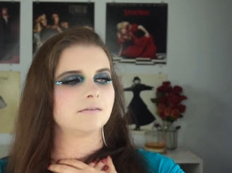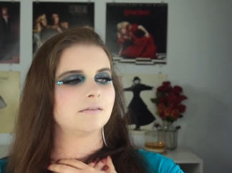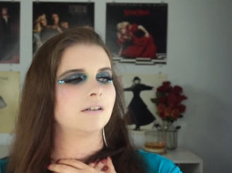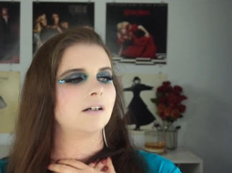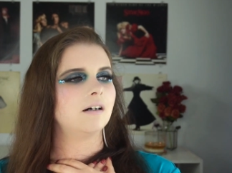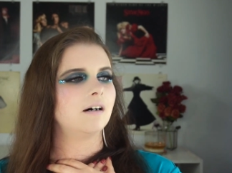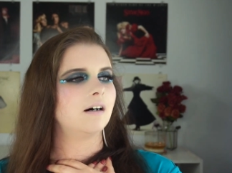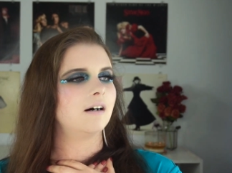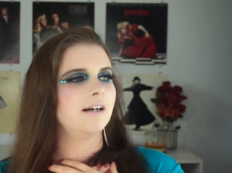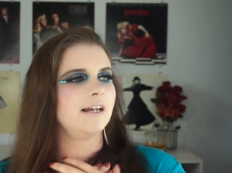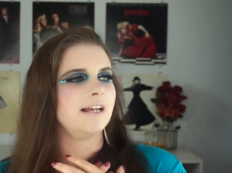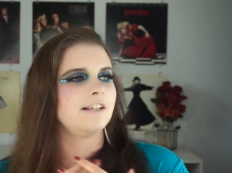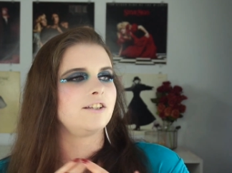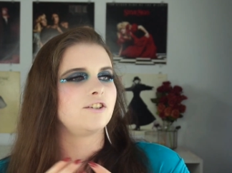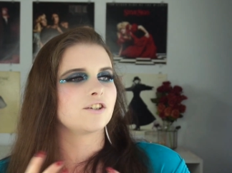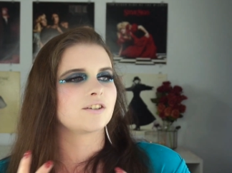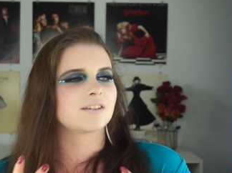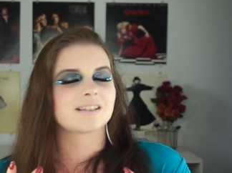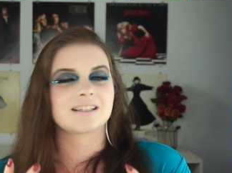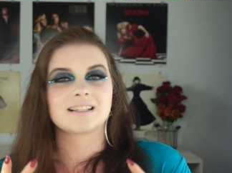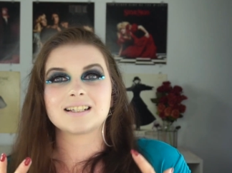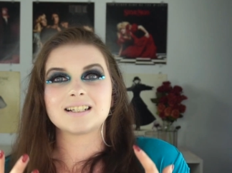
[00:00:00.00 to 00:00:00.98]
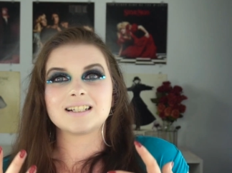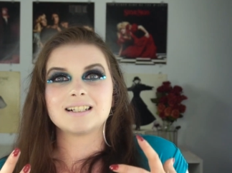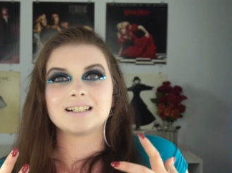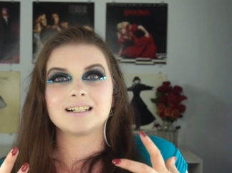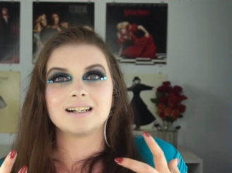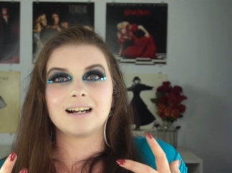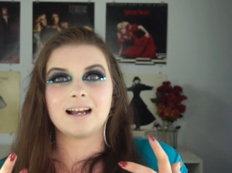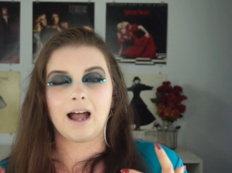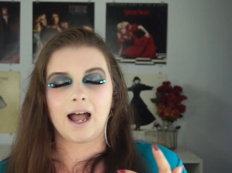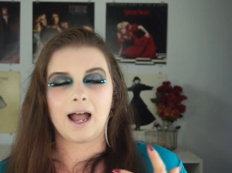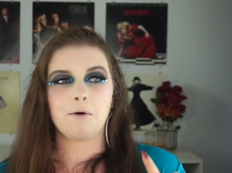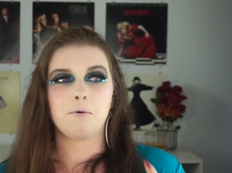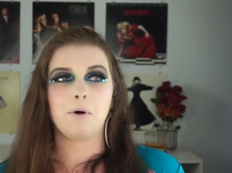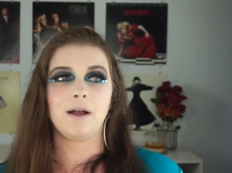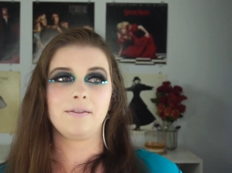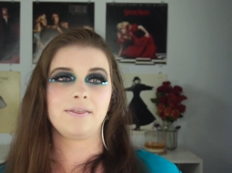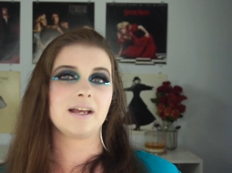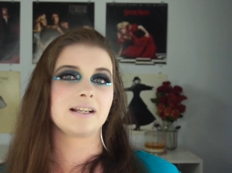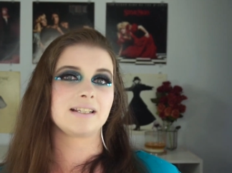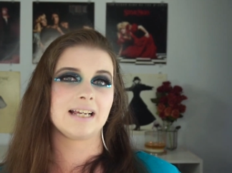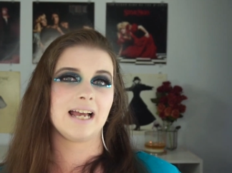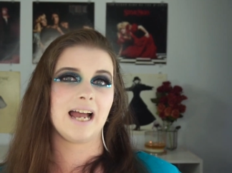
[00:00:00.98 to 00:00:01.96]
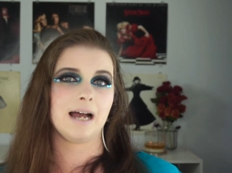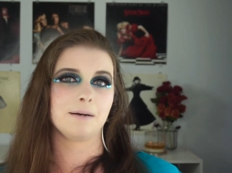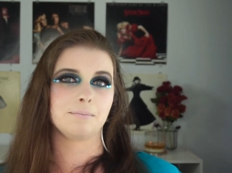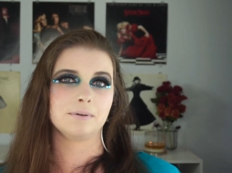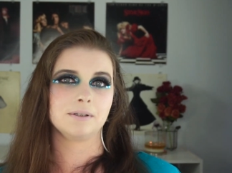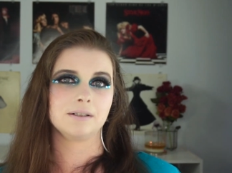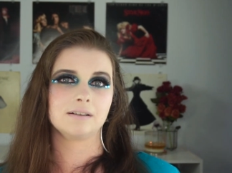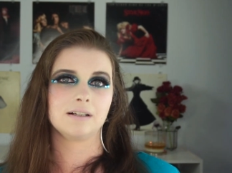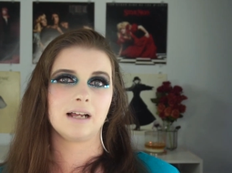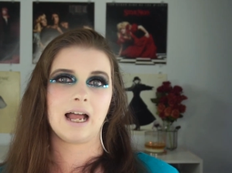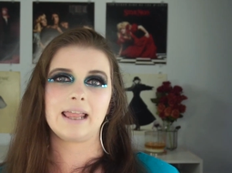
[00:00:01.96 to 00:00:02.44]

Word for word: Oh, it just, I want that to happen.